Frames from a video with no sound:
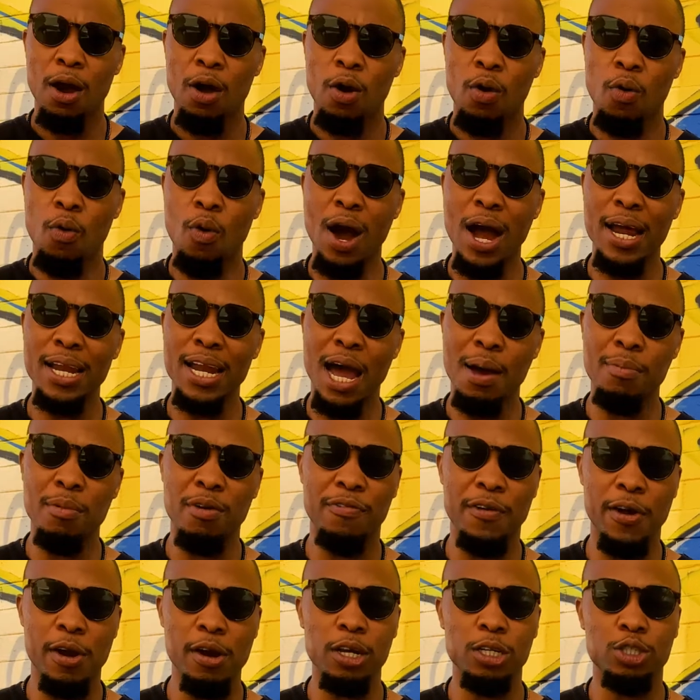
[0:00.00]
One, I'm a
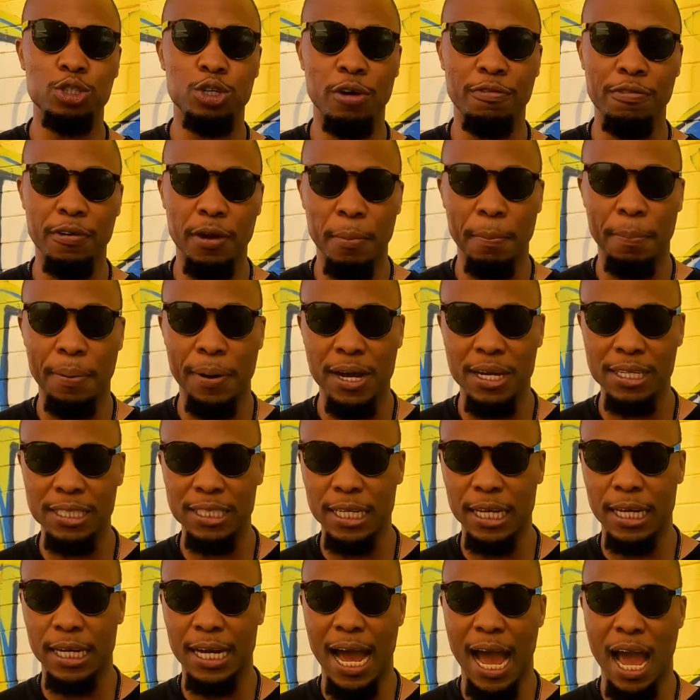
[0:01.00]
very driven
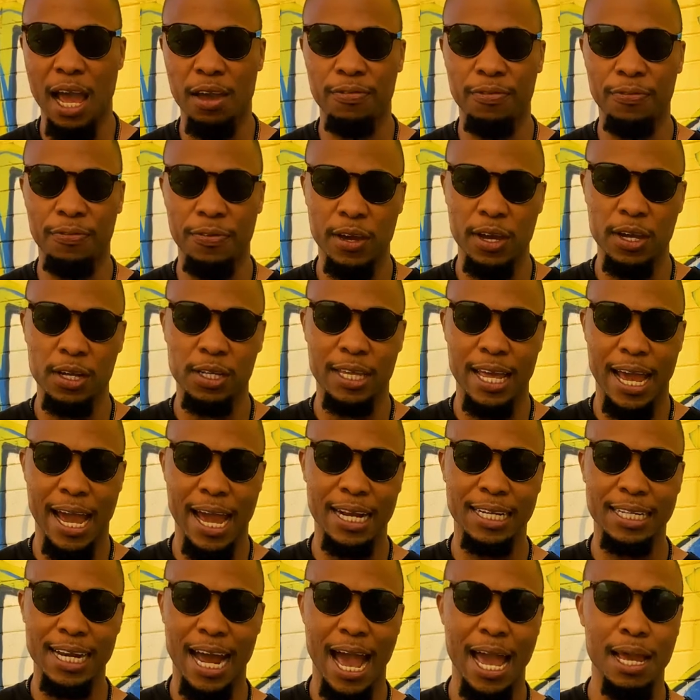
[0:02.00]
person. I feel
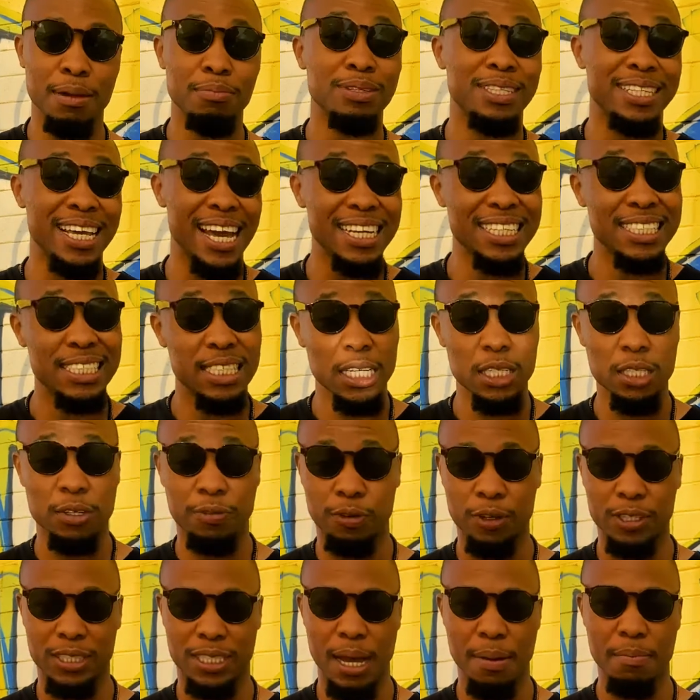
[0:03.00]
that I'm destined
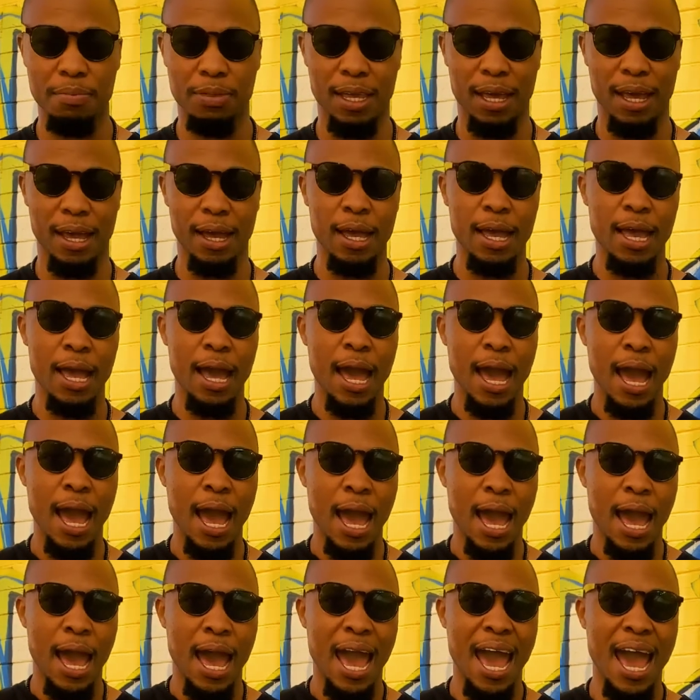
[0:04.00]
for something.
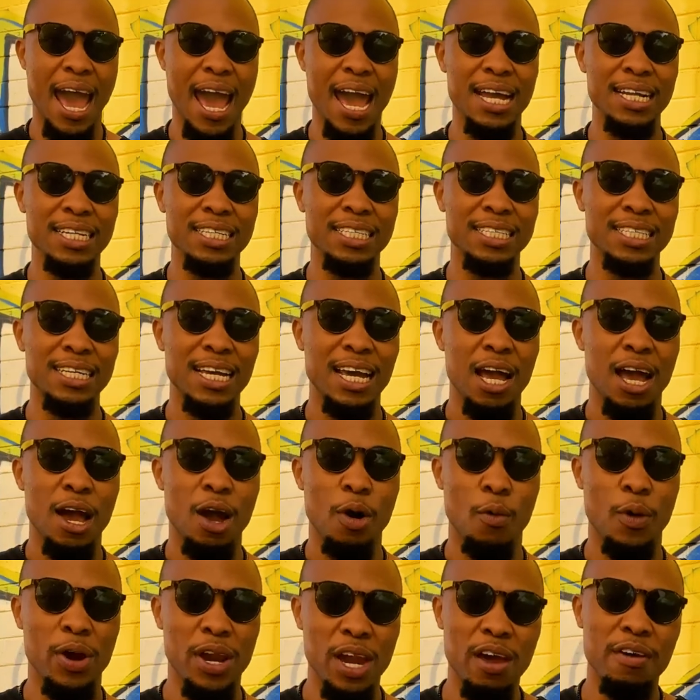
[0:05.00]
And
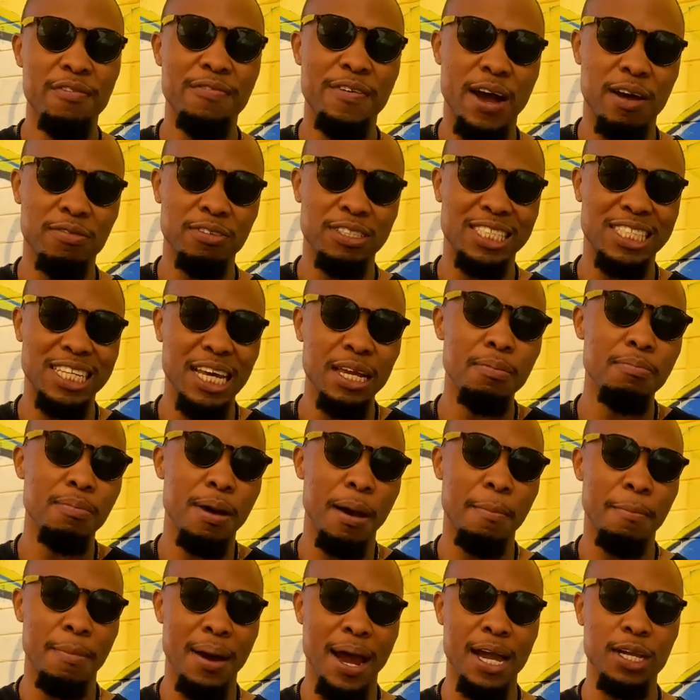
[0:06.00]
whenever I've set
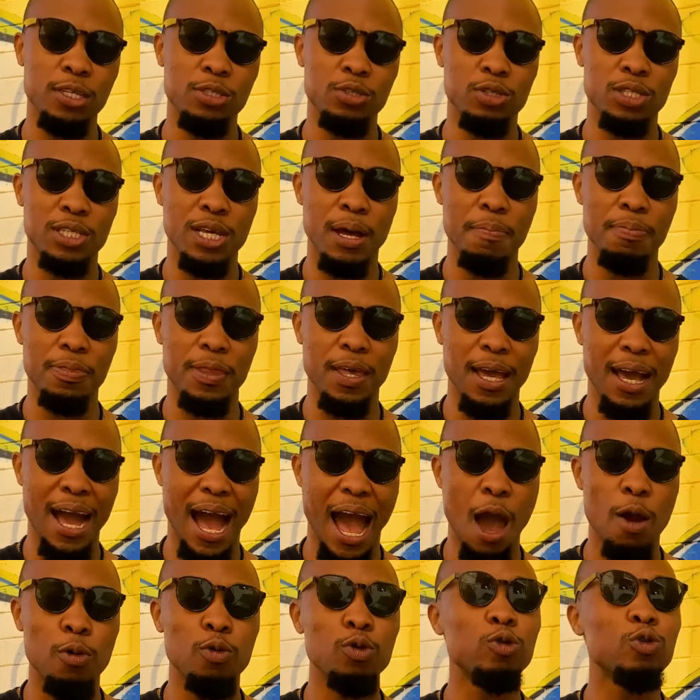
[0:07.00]
my mind to something,
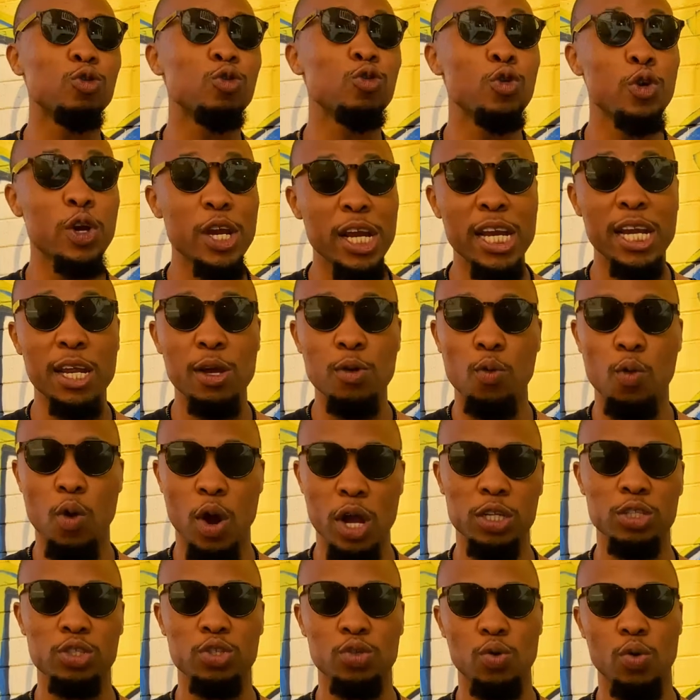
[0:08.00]
I would really
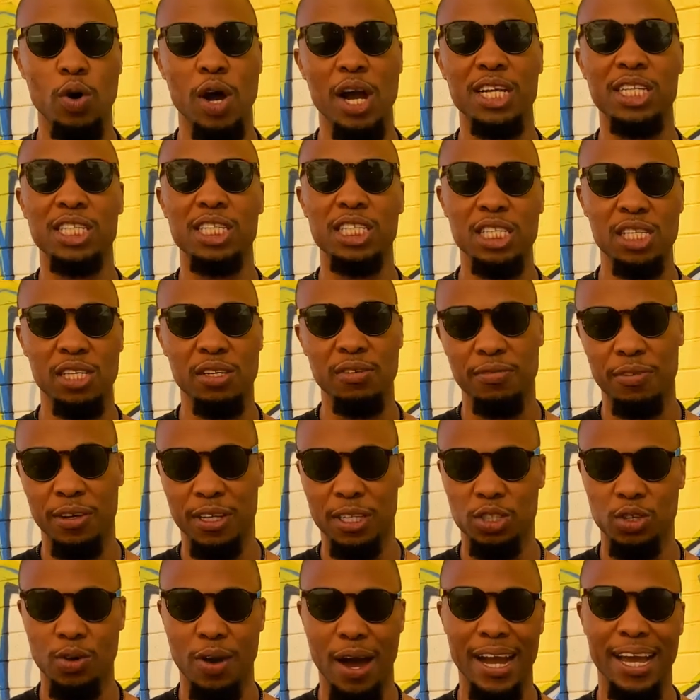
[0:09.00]
want to achieve it
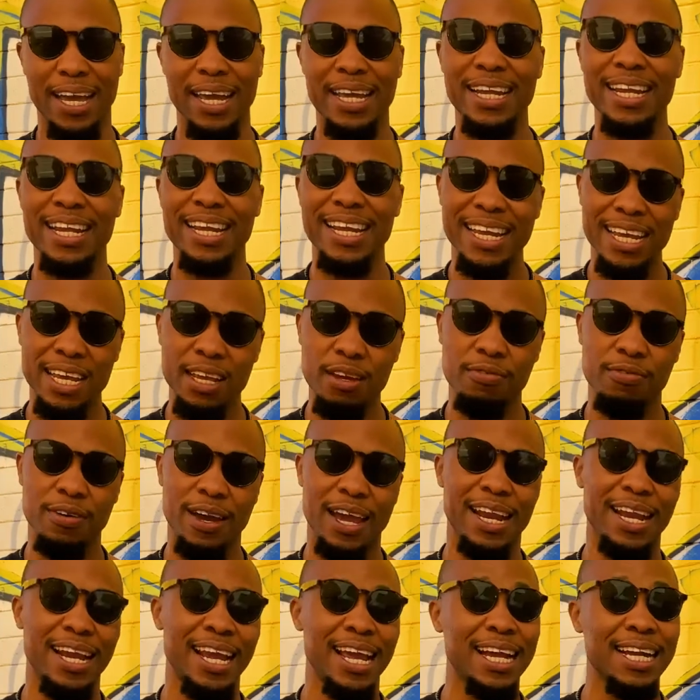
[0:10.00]
so I can leave
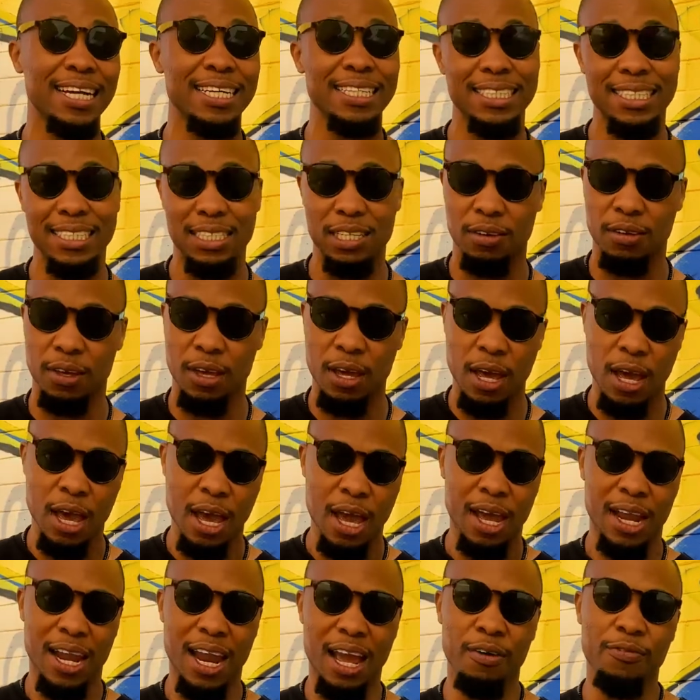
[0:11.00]
a legacy,
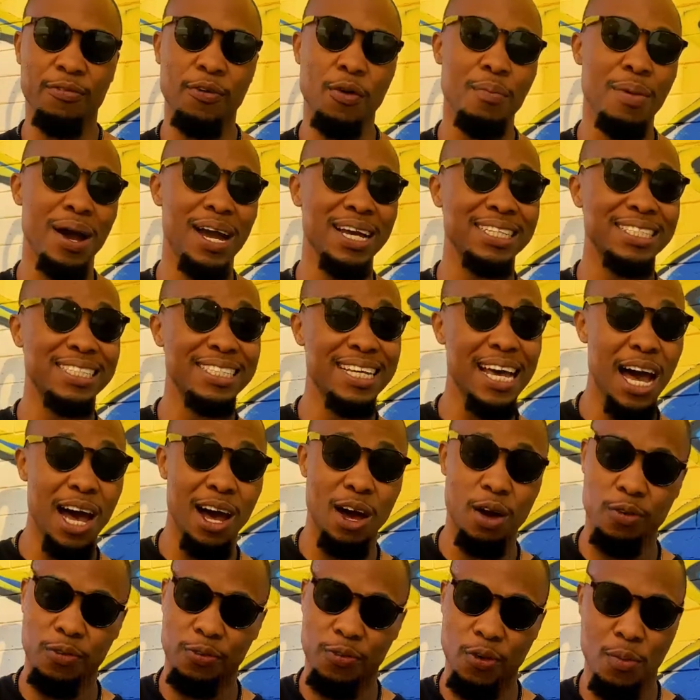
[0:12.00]
like for
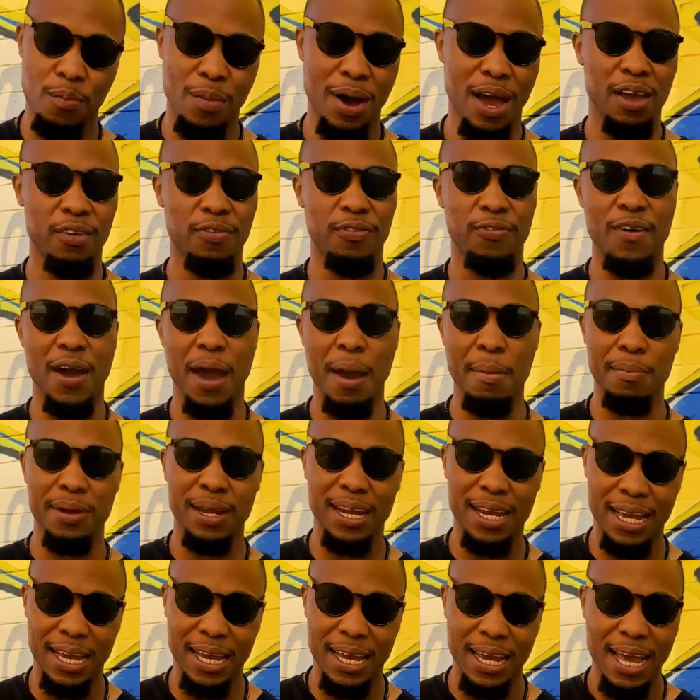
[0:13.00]
myself, for my
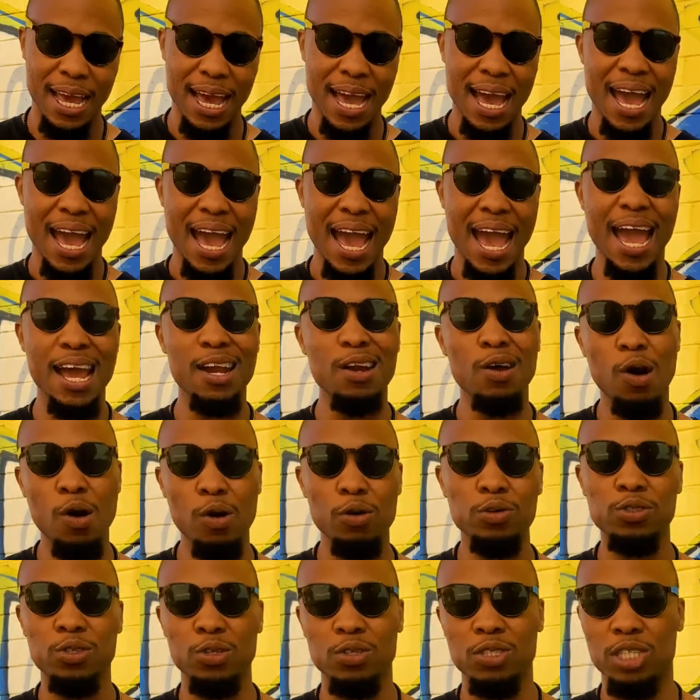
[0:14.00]
family, and
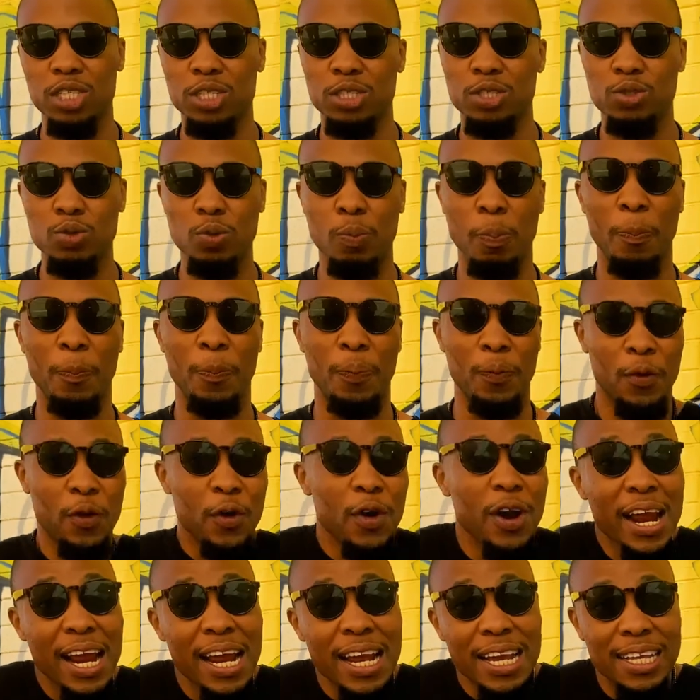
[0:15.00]
also just to
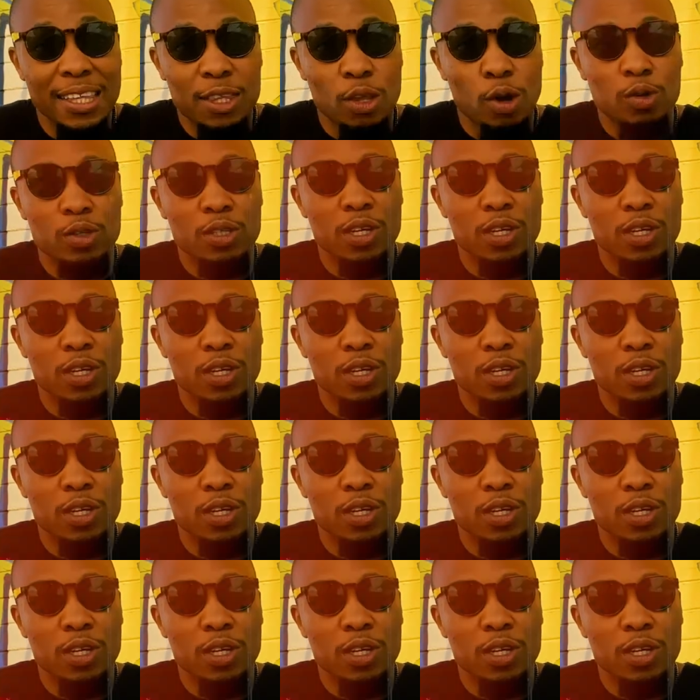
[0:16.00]
break those